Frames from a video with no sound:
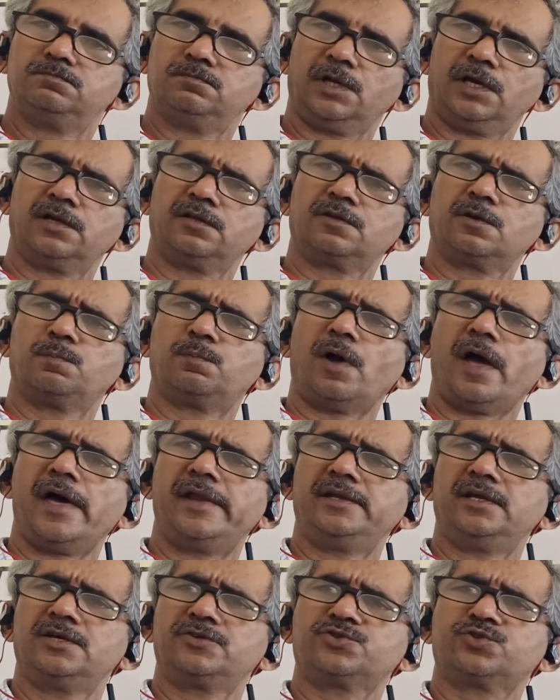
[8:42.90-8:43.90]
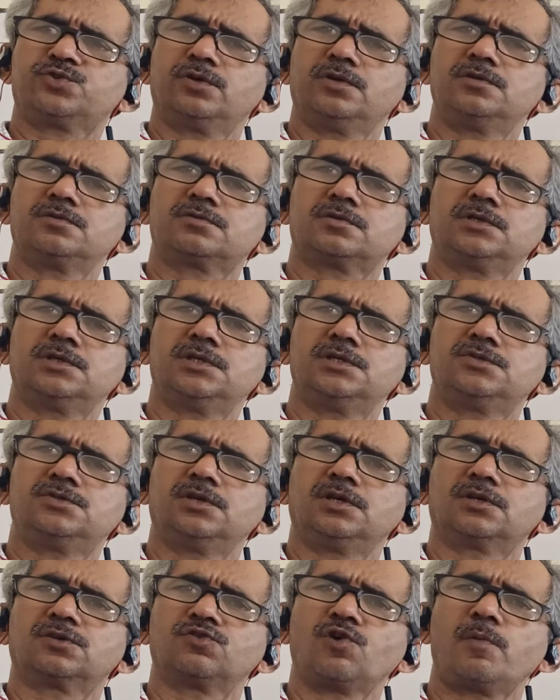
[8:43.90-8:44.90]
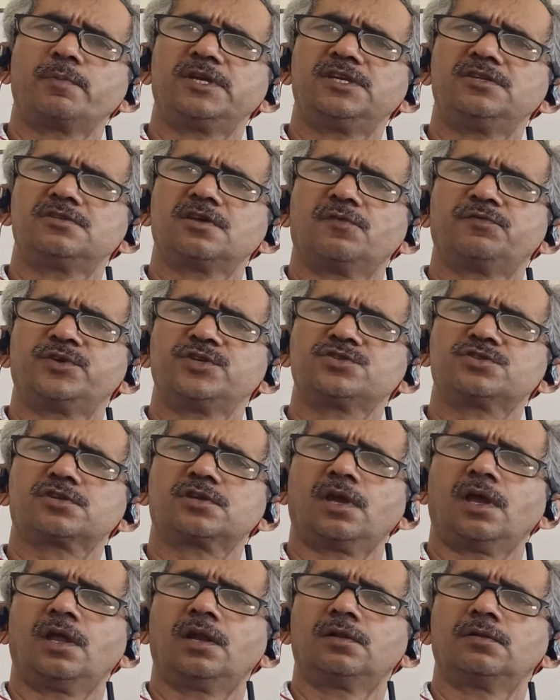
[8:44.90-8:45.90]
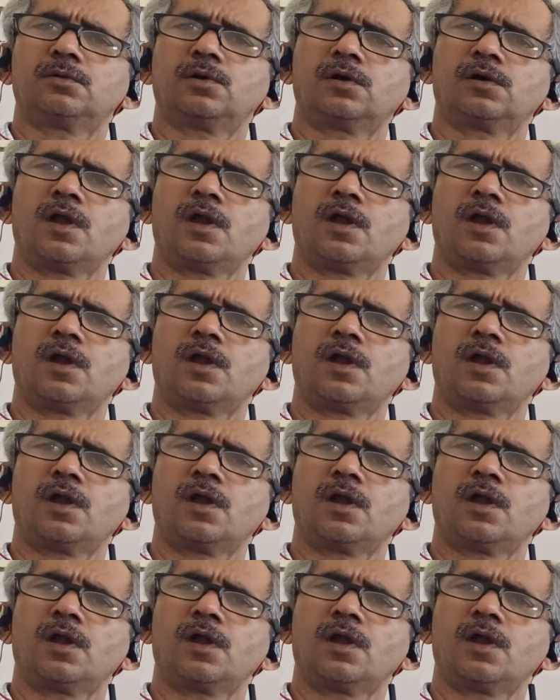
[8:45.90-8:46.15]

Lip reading: Another barrier to entry is the economies of scale.